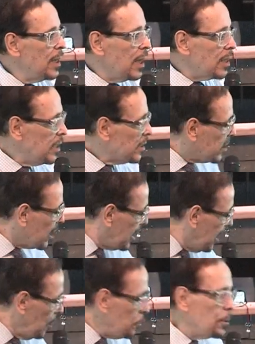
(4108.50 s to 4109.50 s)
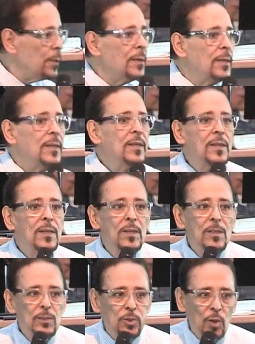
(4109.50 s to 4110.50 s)
and get the cup
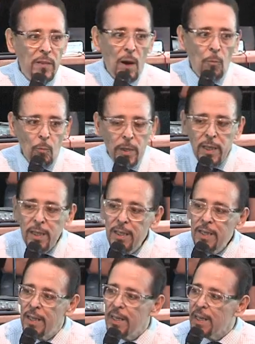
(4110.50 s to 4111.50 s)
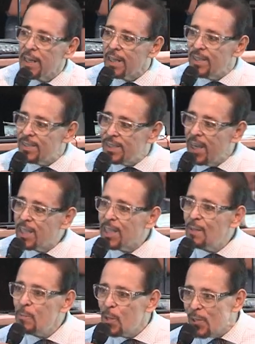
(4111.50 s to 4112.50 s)
so that we can take
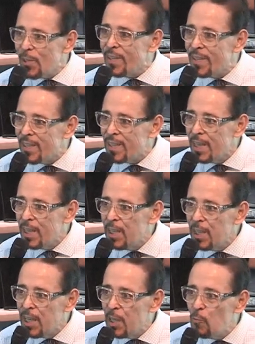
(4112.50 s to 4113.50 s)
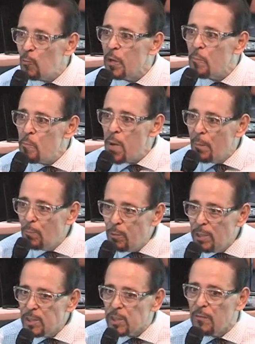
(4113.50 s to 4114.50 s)
communion in
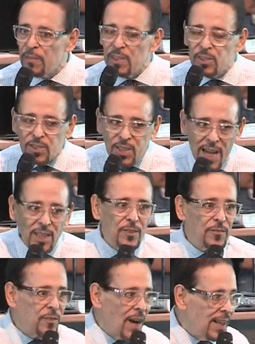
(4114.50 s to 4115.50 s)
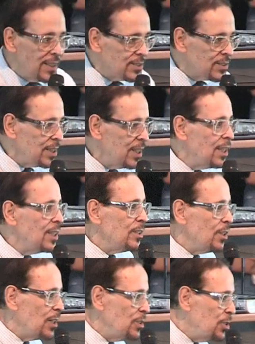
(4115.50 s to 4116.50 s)
remembrance of the sacrifice
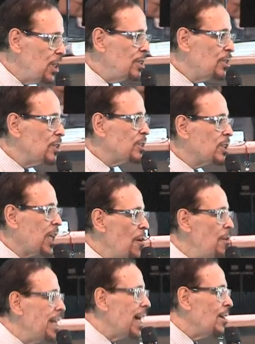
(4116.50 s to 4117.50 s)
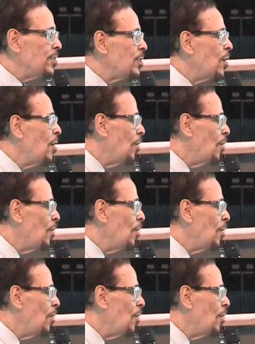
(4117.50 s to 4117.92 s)
that Jesus carried out